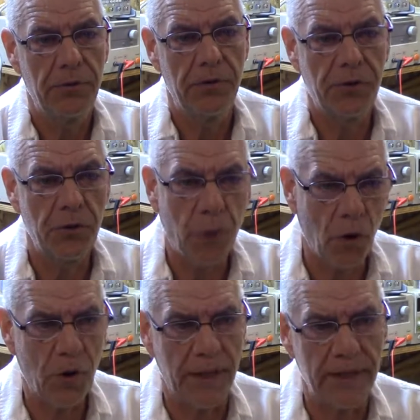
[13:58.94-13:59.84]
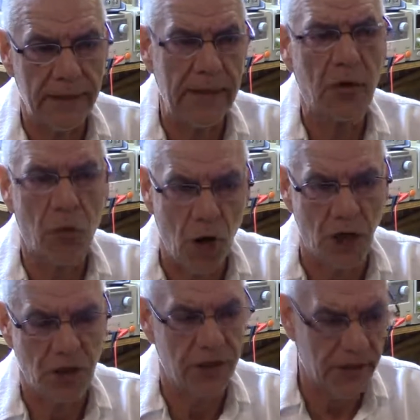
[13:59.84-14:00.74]
support it. They
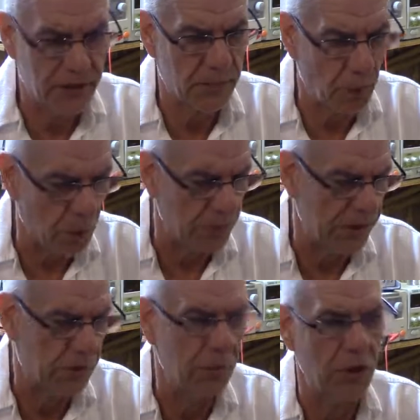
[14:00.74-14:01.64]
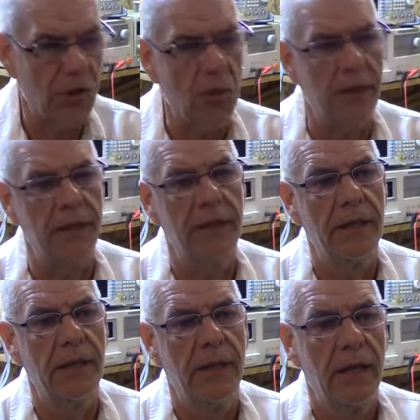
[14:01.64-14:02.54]
crush, they explode. It's too much weight.
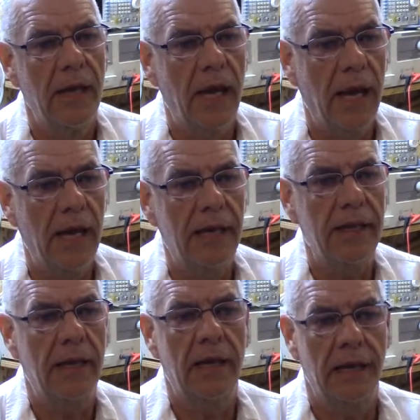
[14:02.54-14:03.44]
And